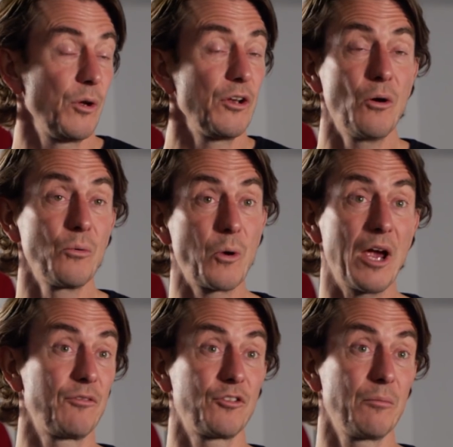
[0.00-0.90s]
we know we
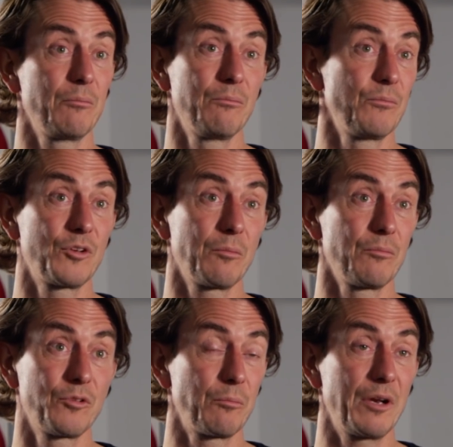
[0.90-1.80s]
have some
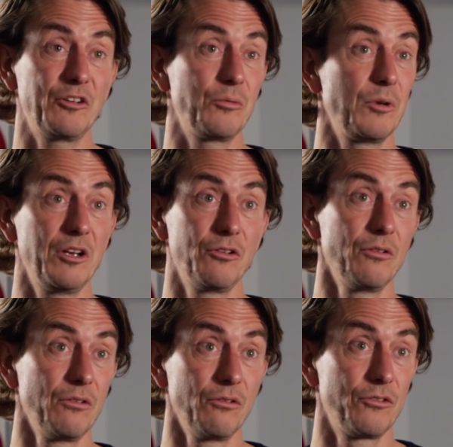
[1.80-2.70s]
places we need
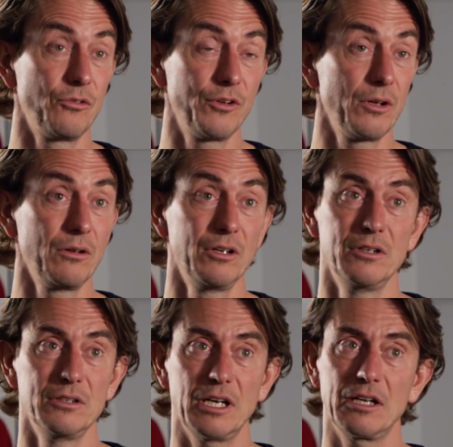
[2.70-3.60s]
to fill,
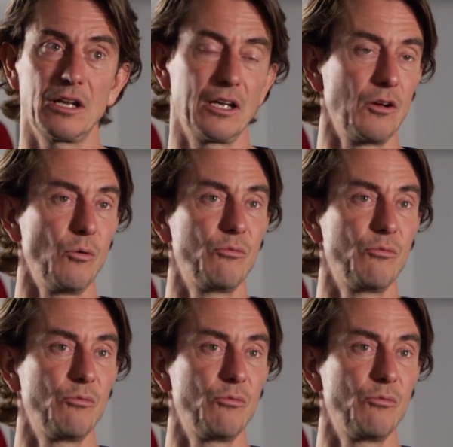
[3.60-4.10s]
and